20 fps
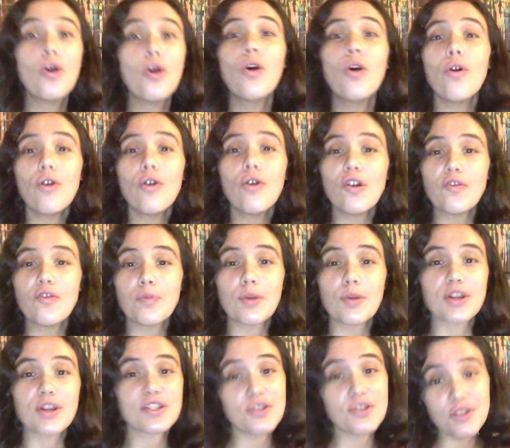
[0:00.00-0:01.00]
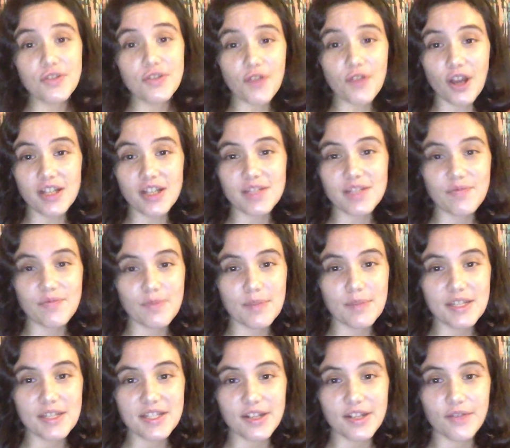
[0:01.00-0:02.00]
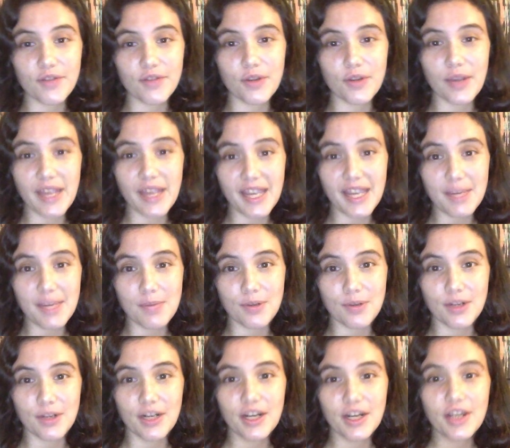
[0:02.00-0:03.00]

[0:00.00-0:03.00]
Or for more exclusive content from this interview and more,